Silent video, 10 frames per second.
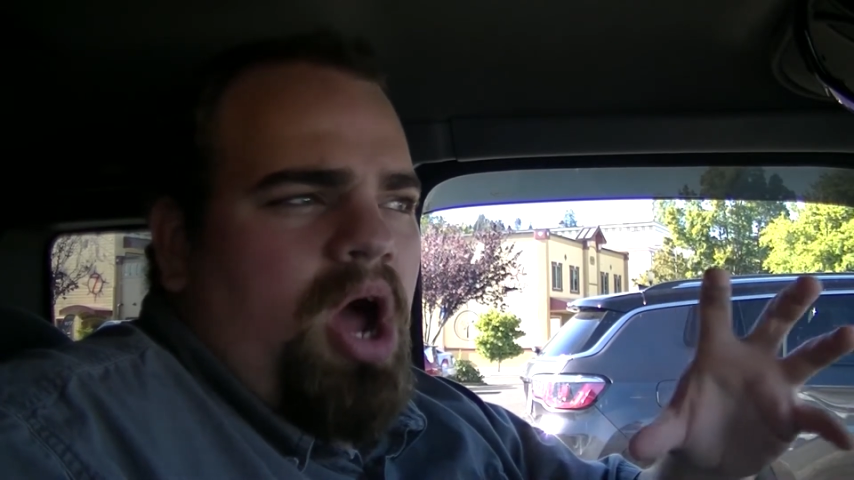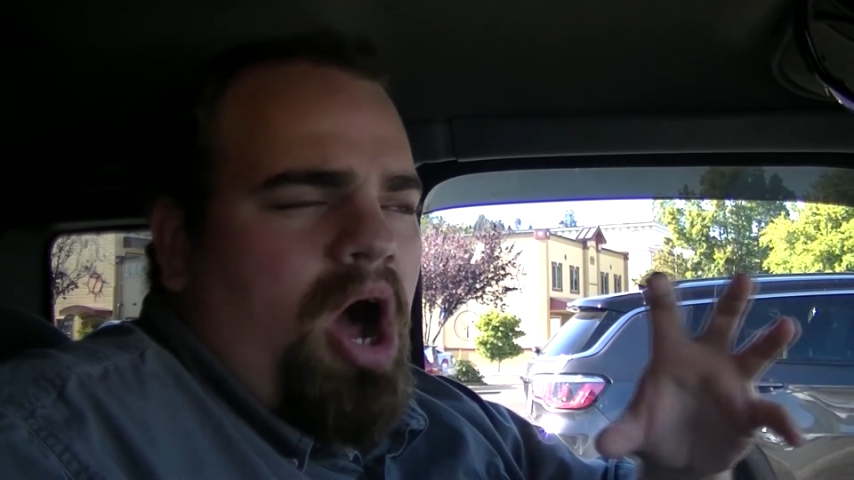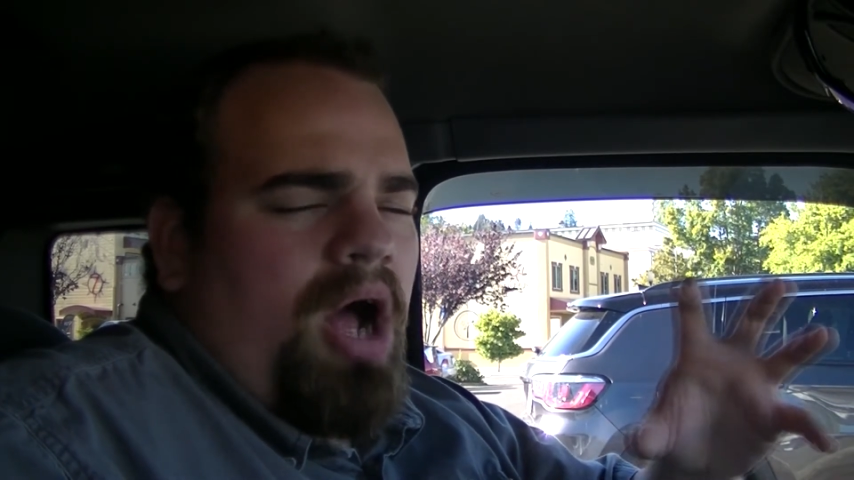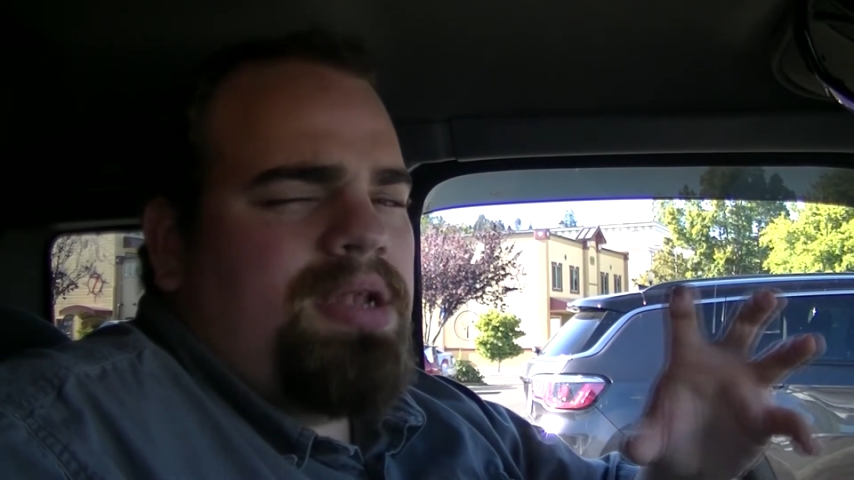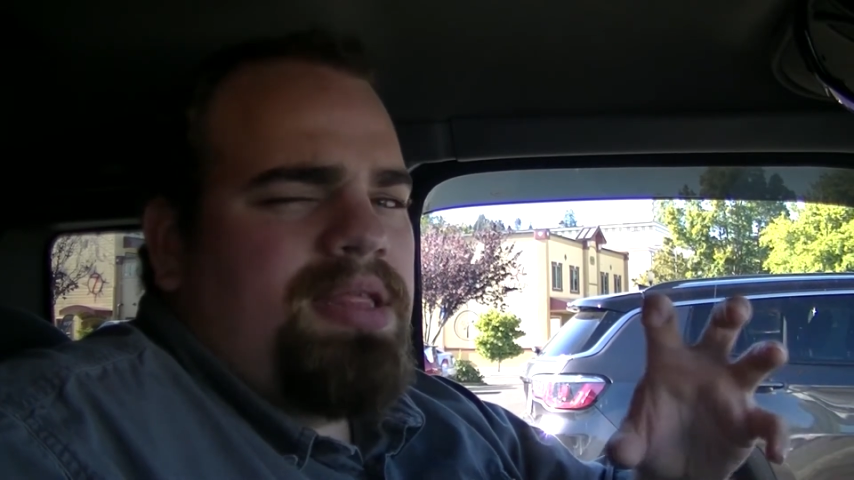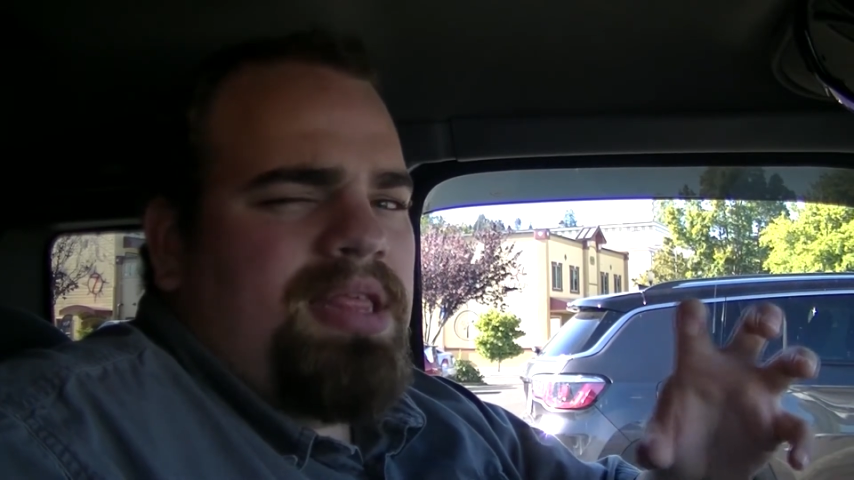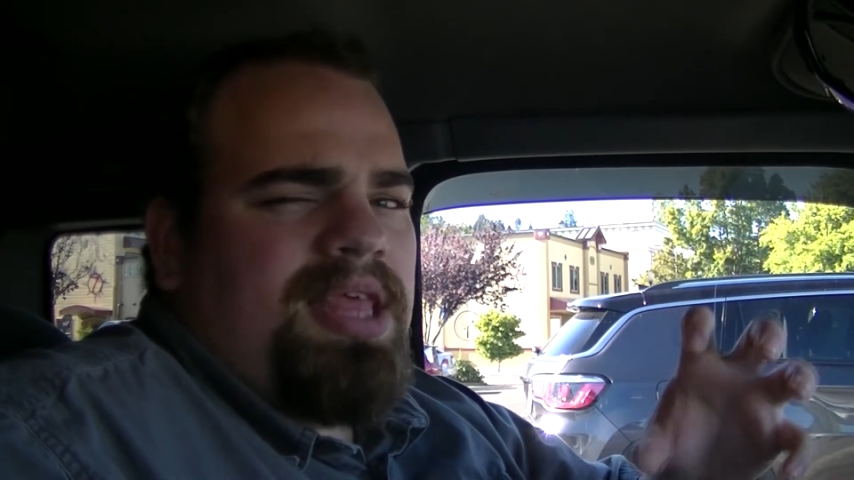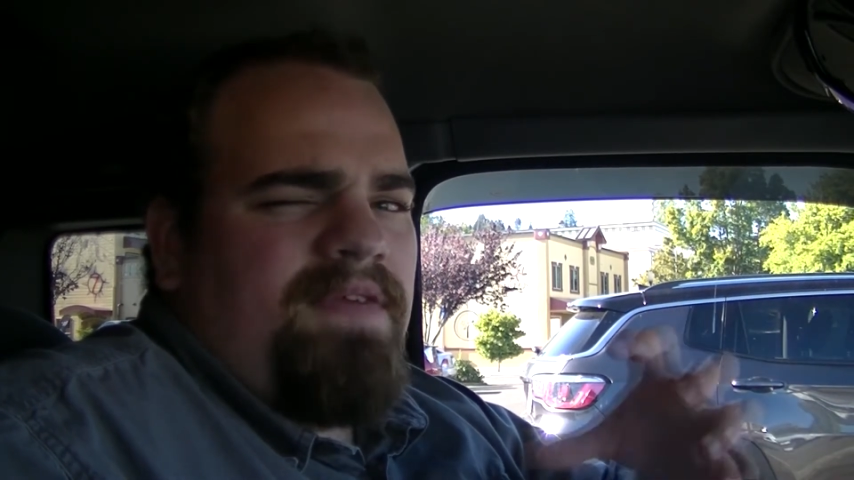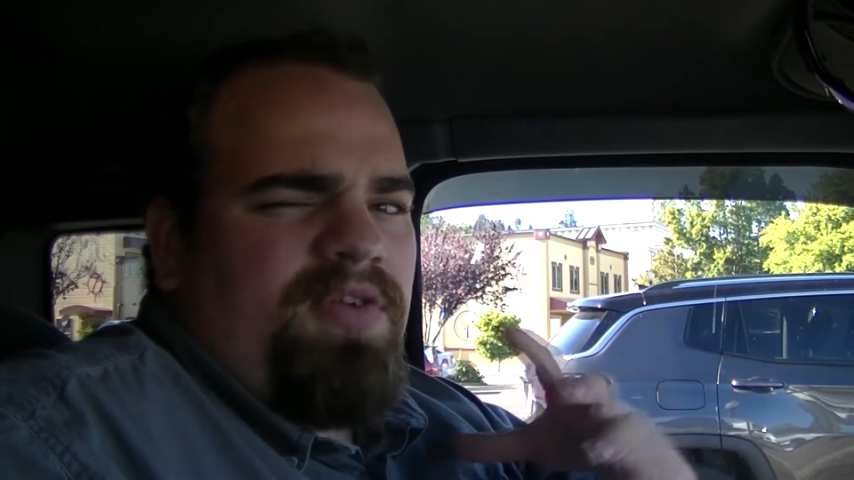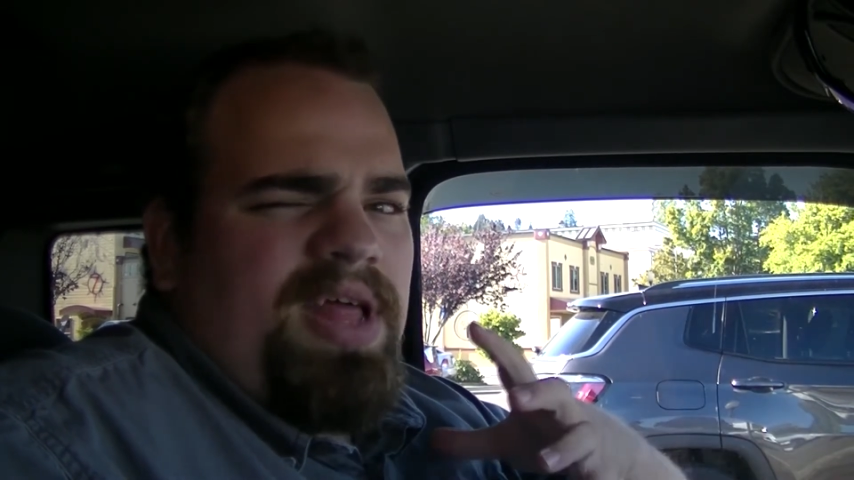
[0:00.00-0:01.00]
onto the
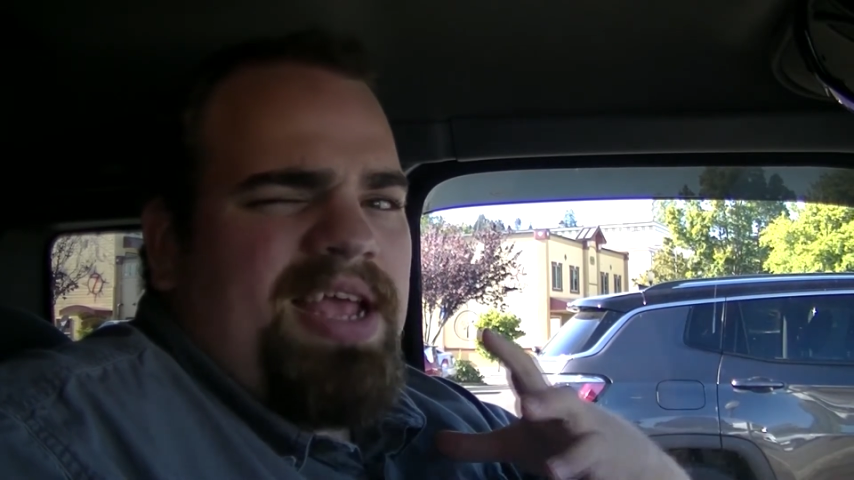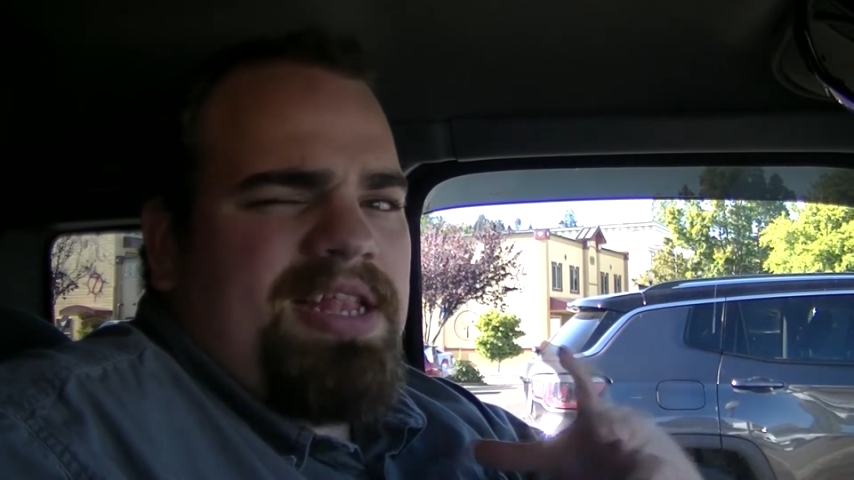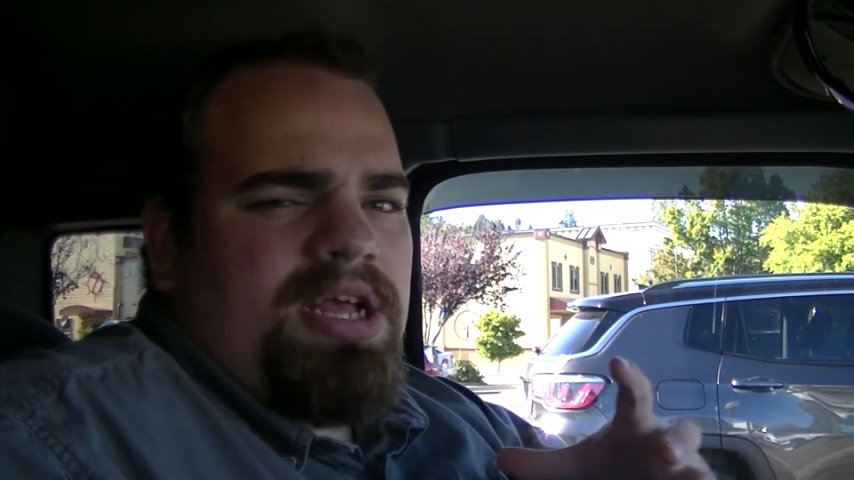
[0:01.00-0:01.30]
thing for like its